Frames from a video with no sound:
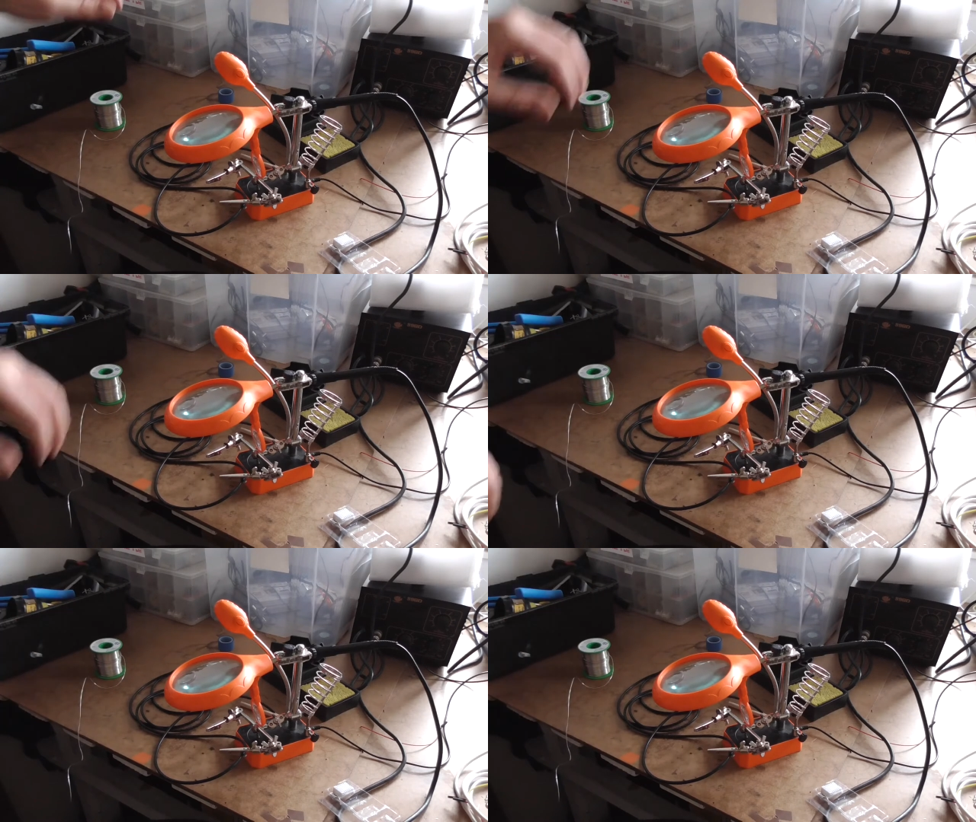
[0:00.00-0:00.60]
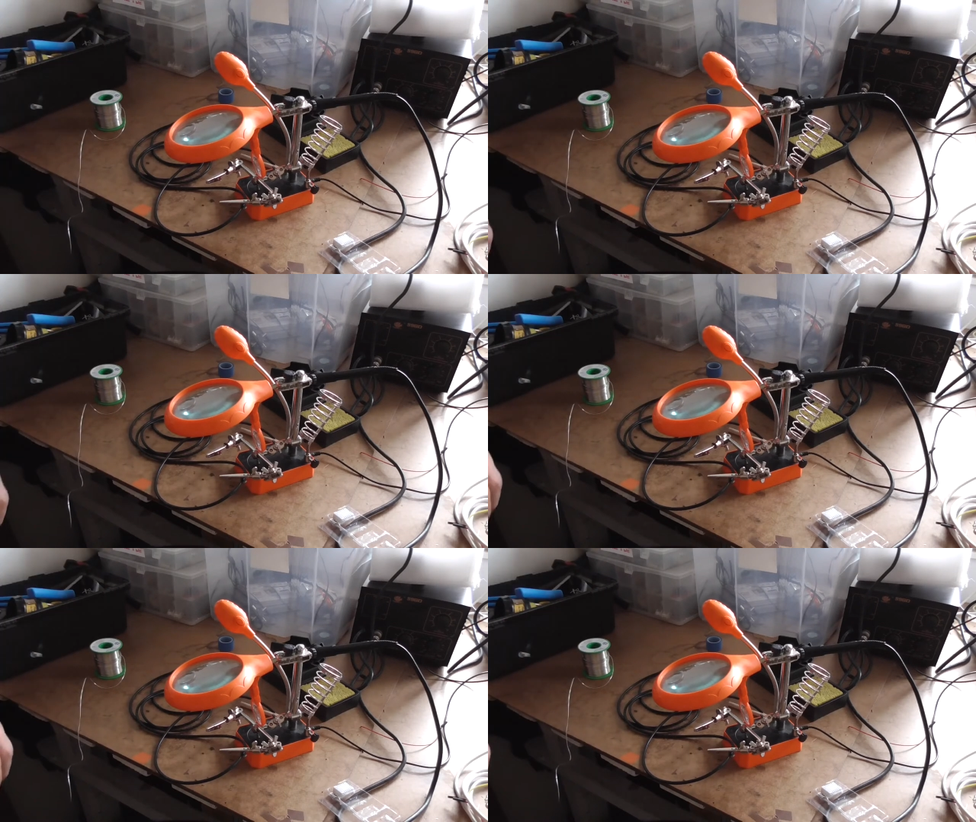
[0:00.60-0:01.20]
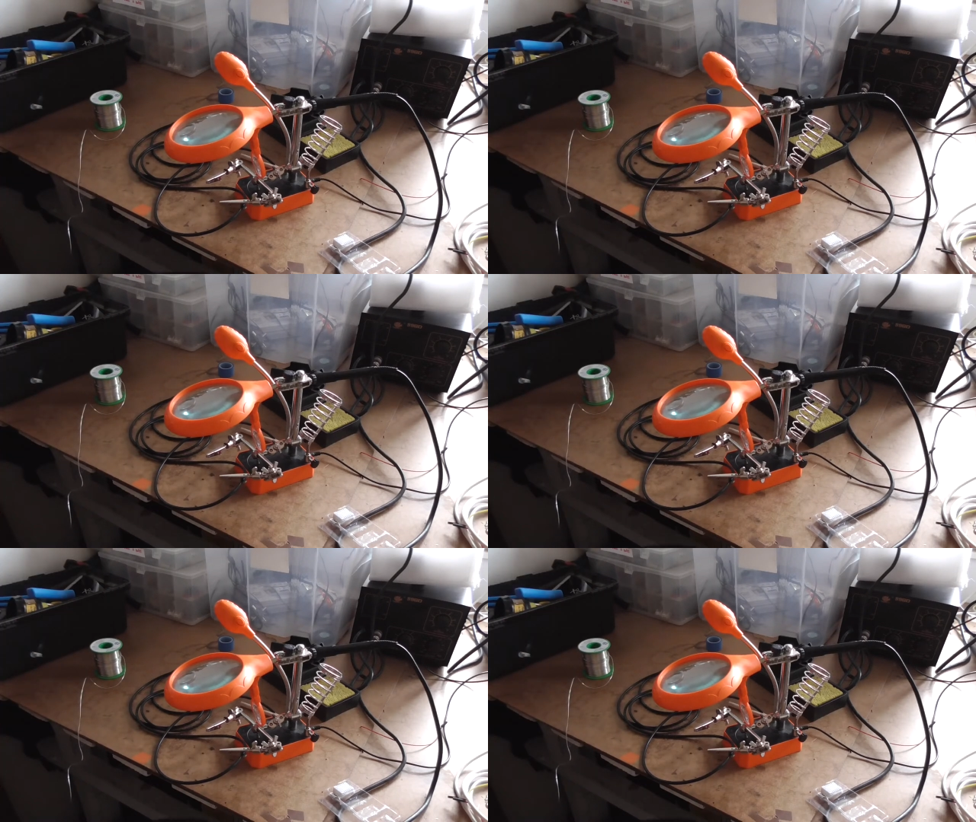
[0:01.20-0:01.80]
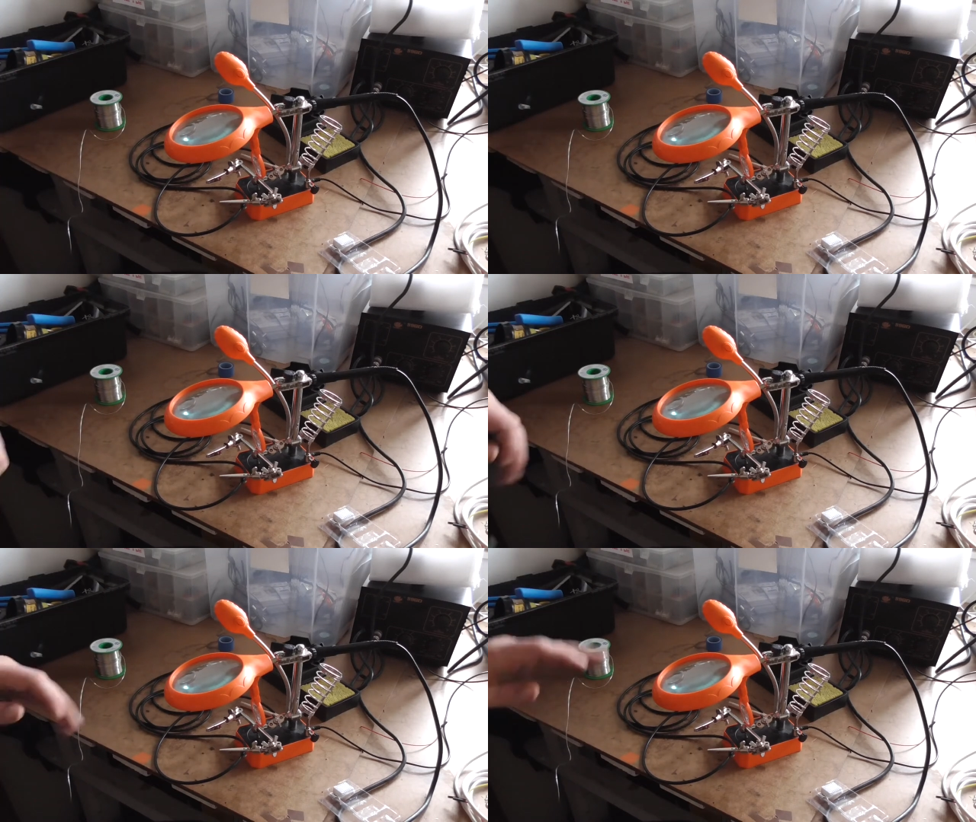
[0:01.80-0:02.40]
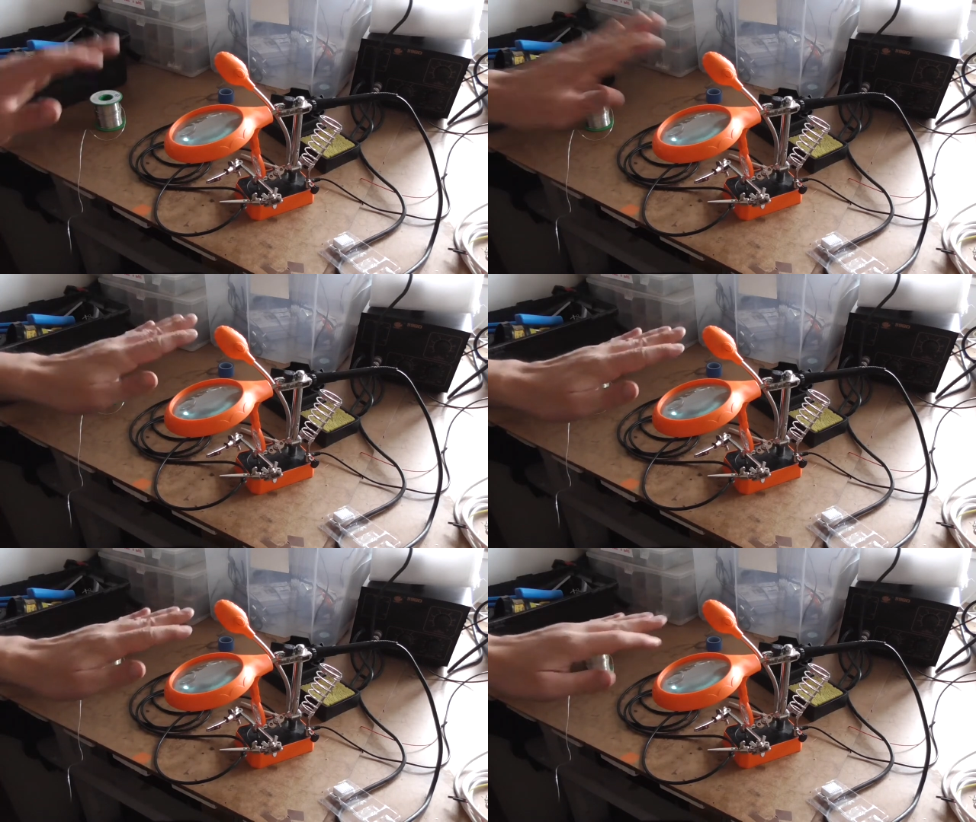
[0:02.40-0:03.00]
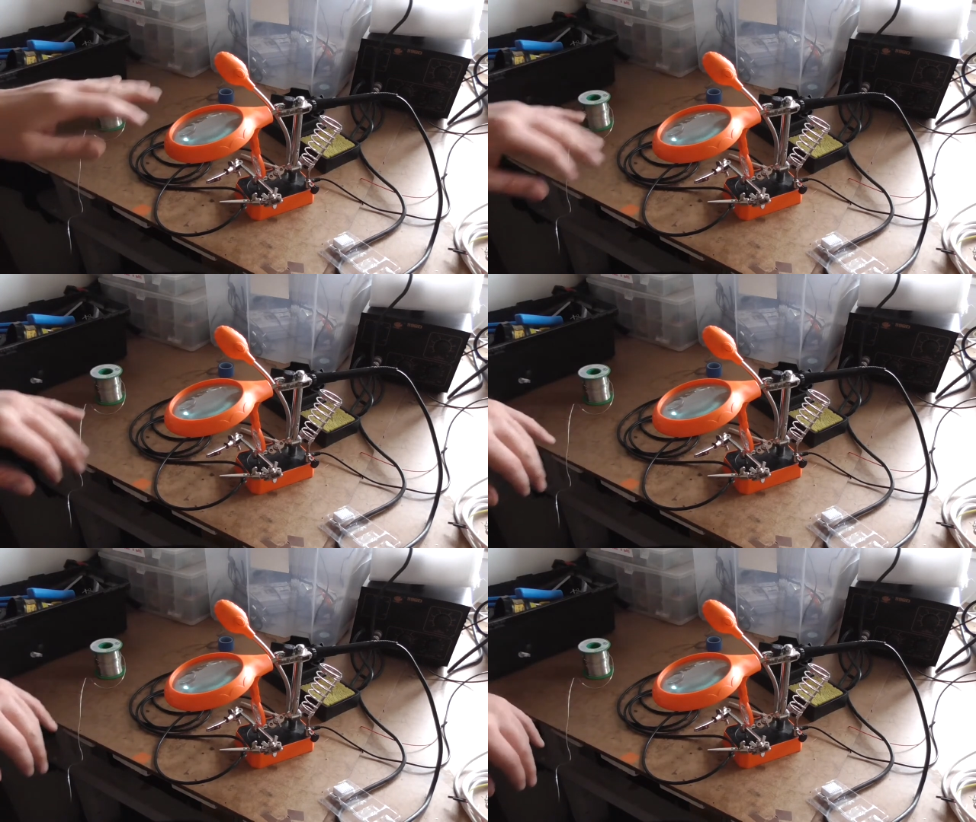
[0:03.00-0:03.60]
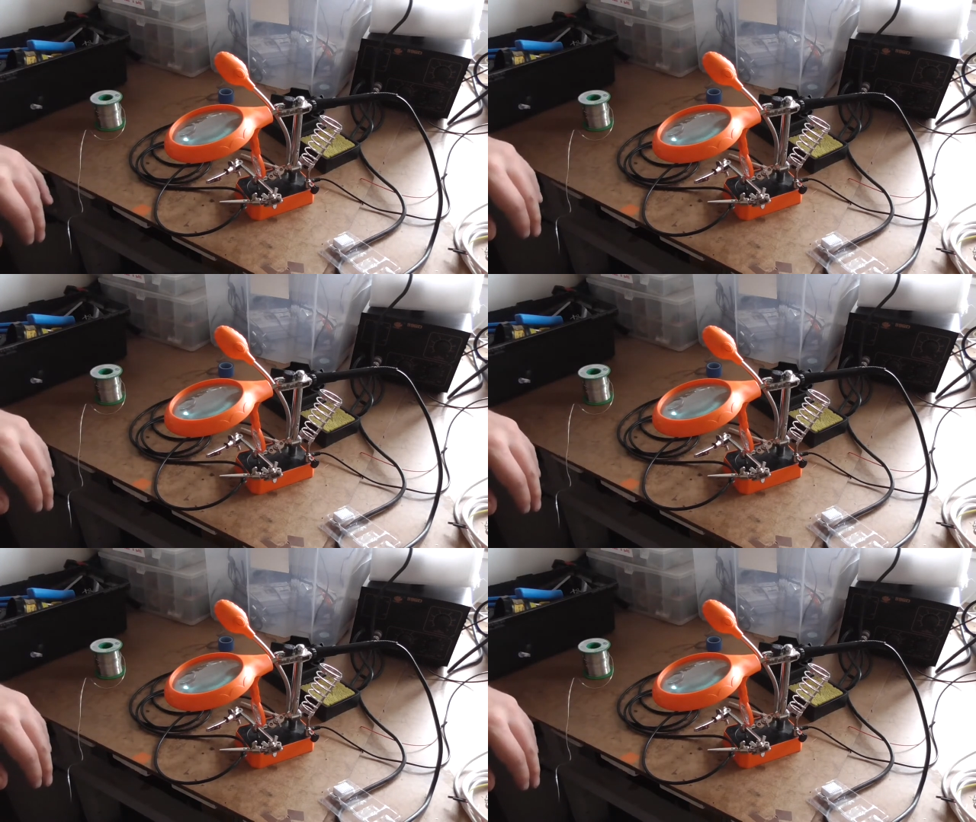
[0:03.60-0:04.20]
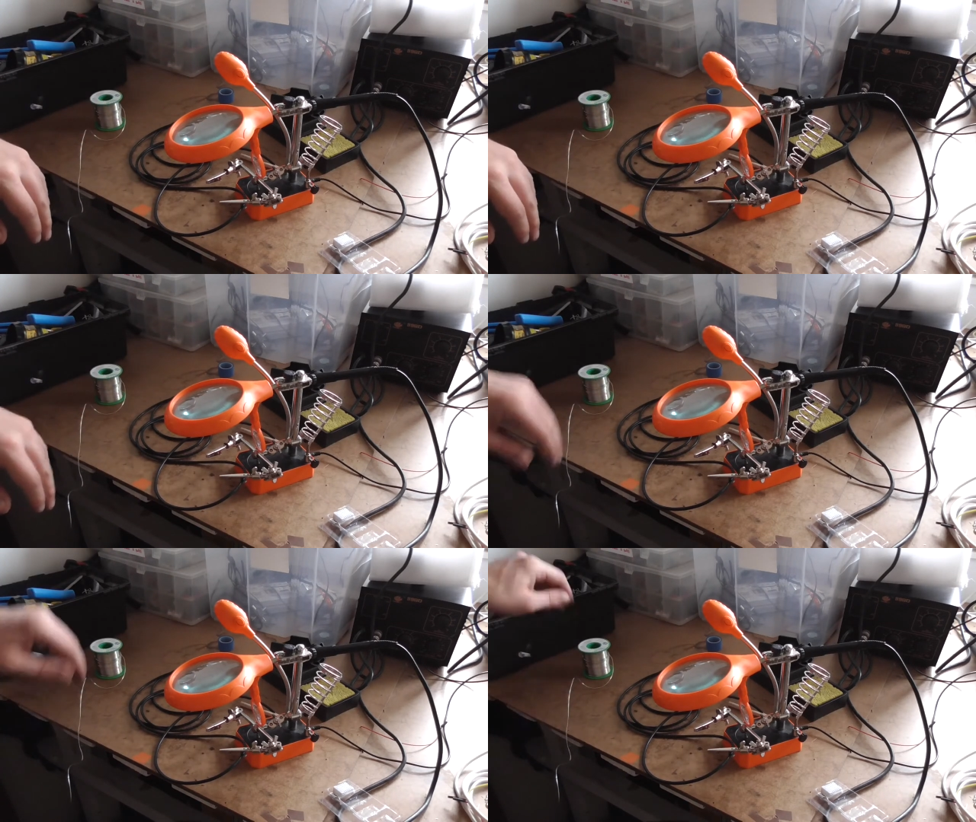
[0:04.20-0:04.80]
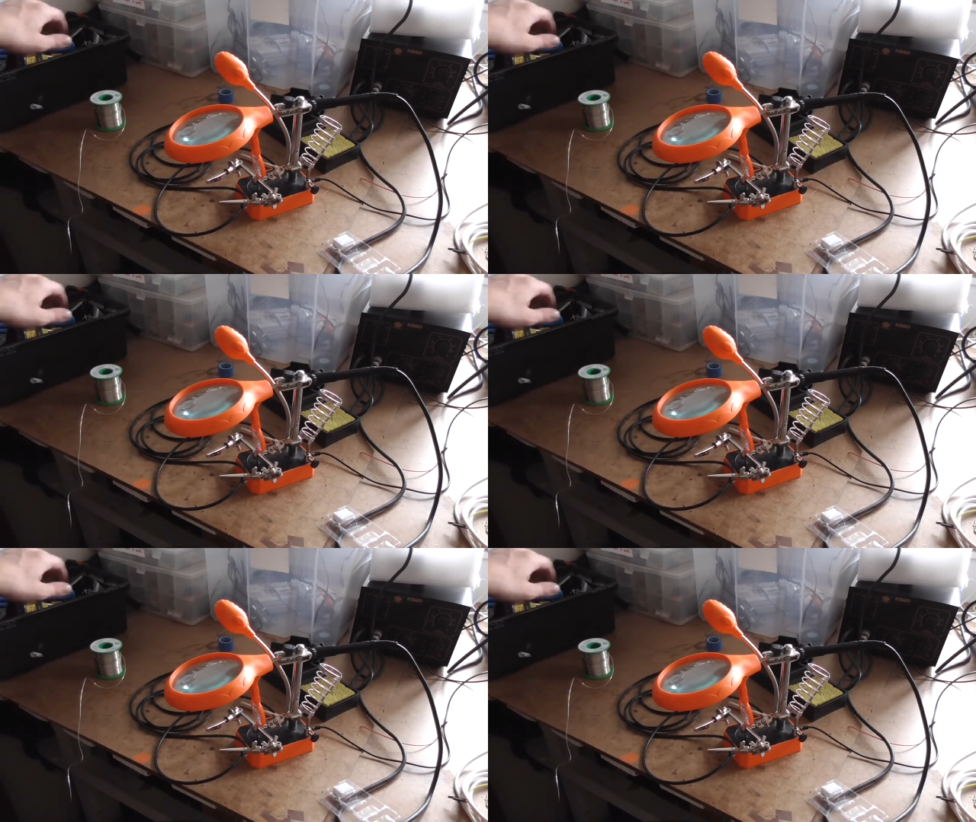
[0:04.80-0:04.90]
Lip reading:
No face is visible, so there are no lips to read.